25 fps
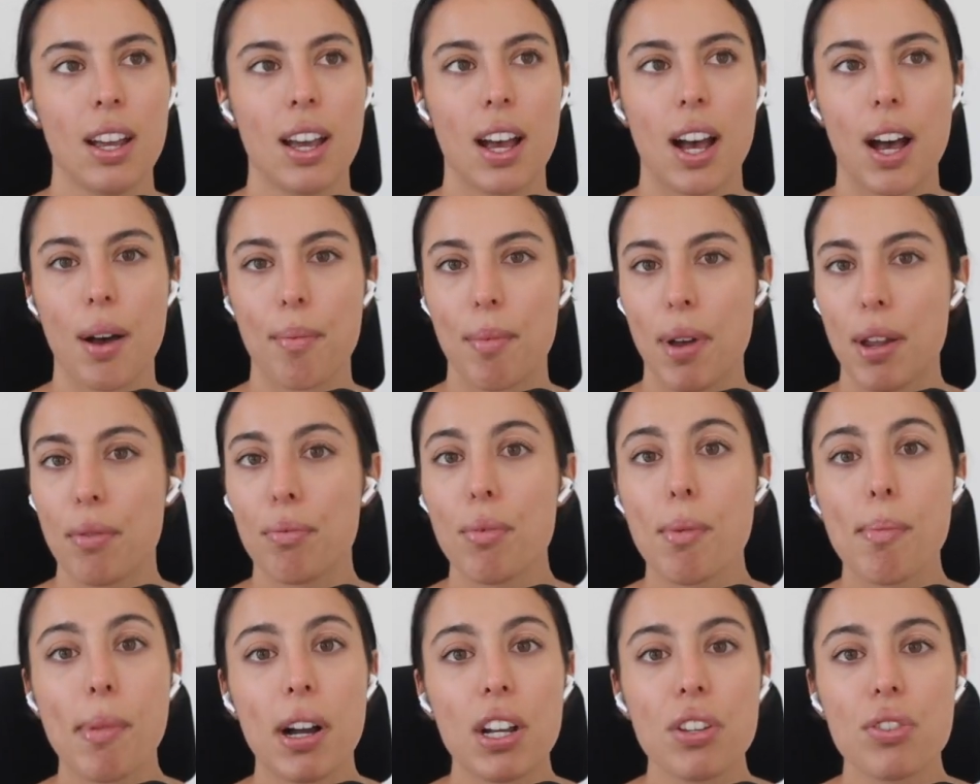And
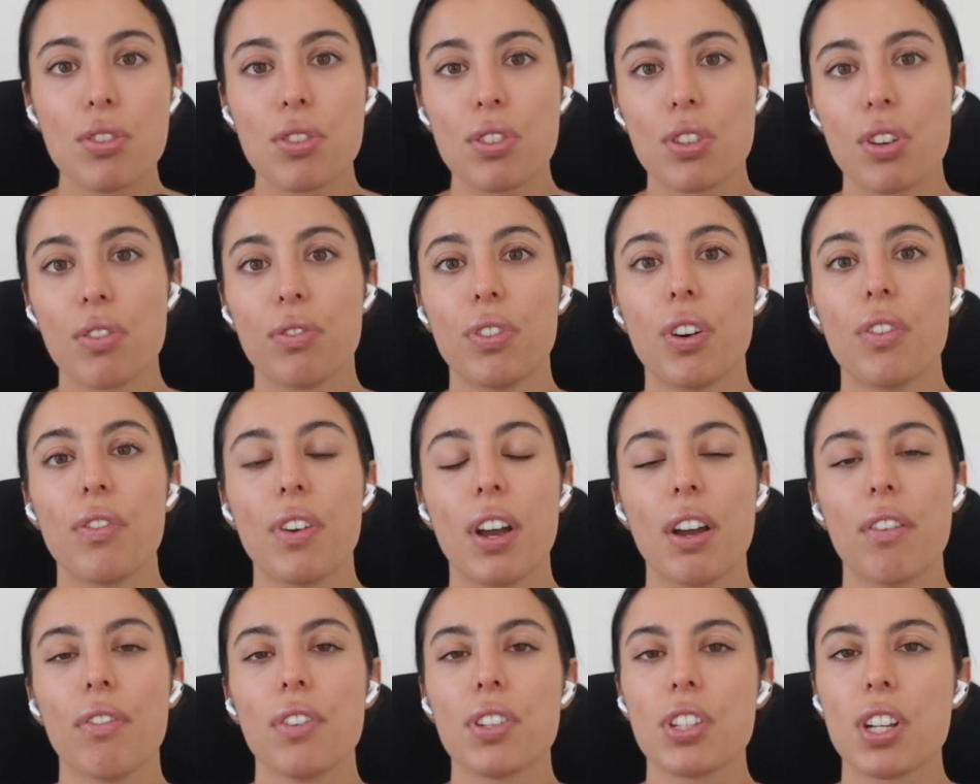remind yourself of
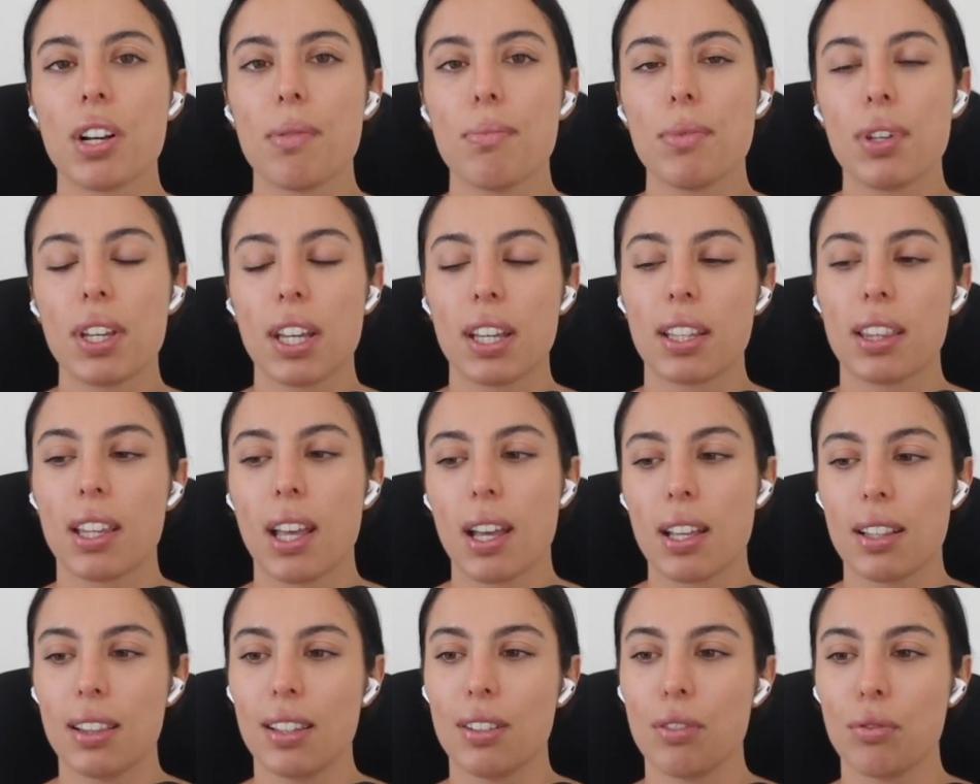it every time you get
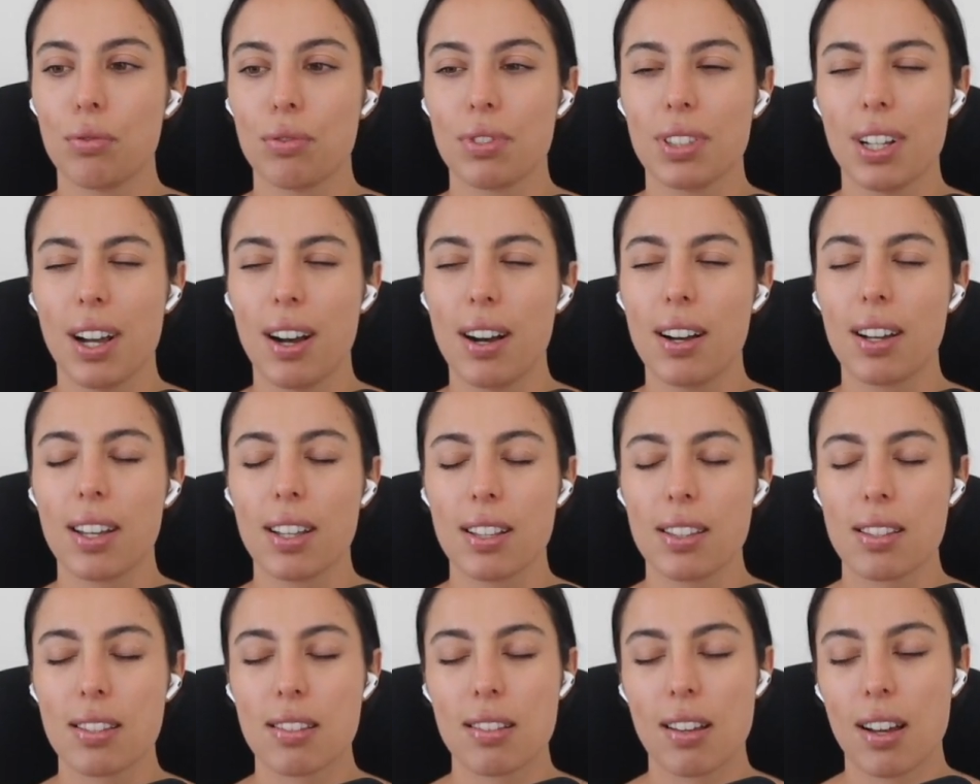that little tug
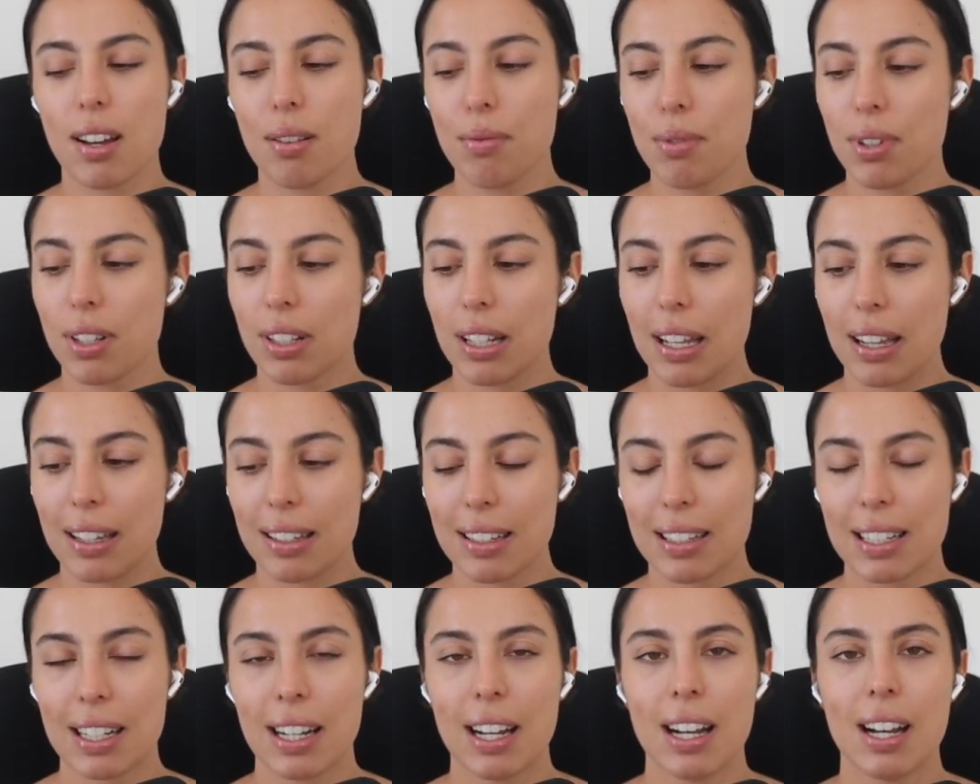inside where you're
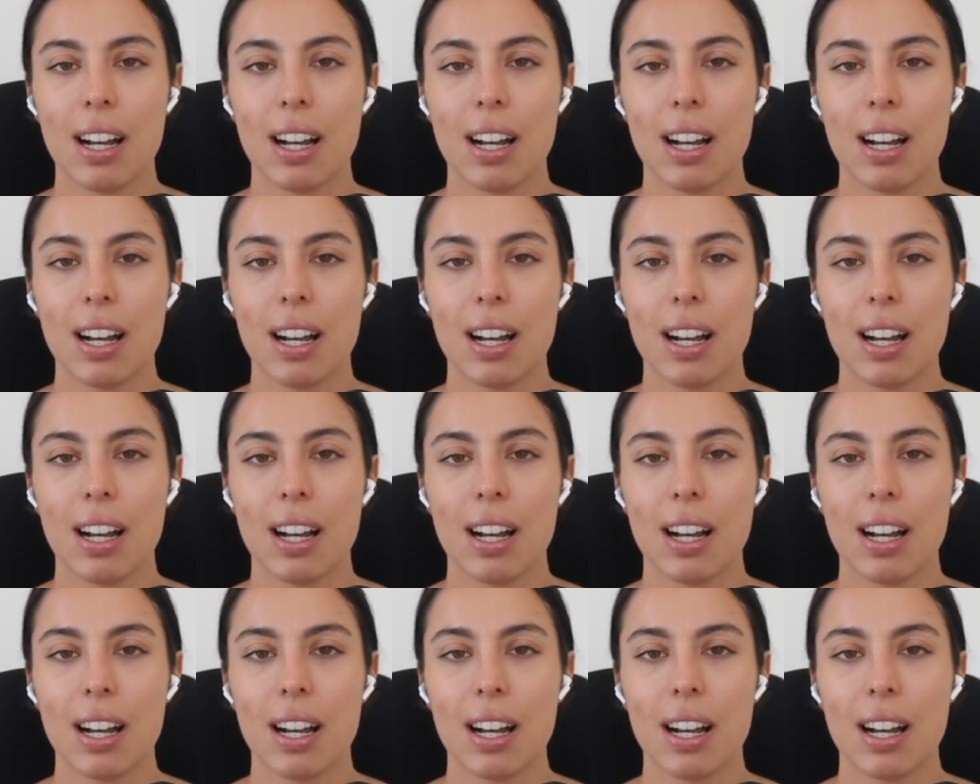like,